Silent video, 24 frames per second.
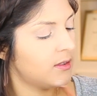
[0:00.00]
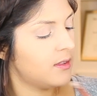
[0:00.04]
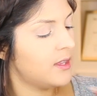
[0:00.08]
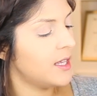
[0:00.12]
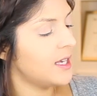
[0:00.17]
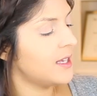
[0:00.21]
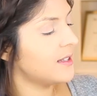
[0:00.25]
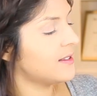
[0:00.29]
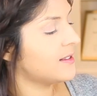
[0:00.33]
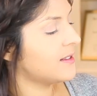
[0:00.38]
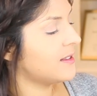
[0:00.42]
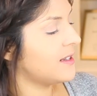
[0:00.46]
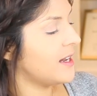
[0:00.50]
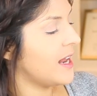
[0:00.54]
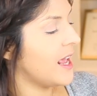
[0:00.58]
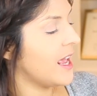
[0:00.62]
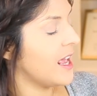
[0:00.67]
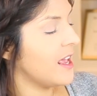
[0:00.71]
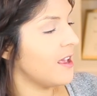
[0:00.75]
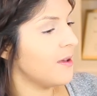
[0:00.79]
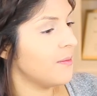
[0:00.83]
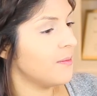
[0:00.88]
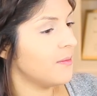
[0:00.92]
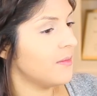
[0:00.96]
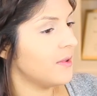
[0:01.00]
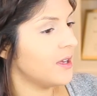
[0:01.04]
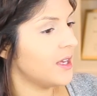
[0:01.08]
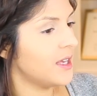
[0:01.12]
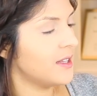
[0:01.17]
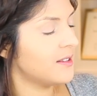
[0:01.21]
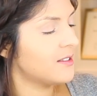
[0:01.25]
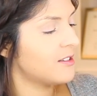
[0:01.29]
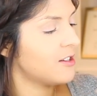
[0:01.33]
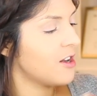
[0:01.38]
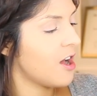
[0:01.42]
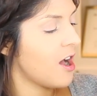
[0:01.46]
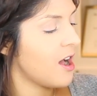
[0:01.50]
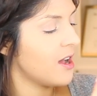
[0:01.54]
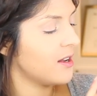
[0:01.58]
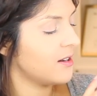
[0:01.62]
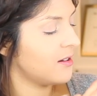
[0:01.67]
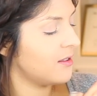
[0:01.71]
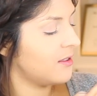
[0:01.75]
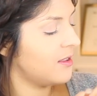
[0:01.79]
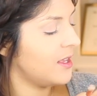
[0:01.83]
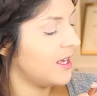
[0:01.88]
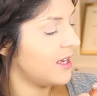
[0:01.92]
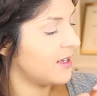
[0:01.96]
this name is
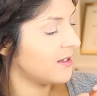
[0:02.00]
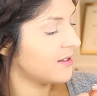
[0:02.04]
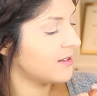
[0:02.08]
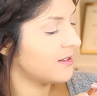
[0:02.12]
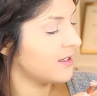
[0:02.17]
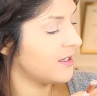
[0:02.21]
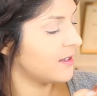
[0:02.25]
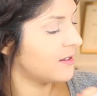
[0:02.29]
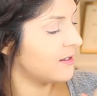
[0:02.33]
not this.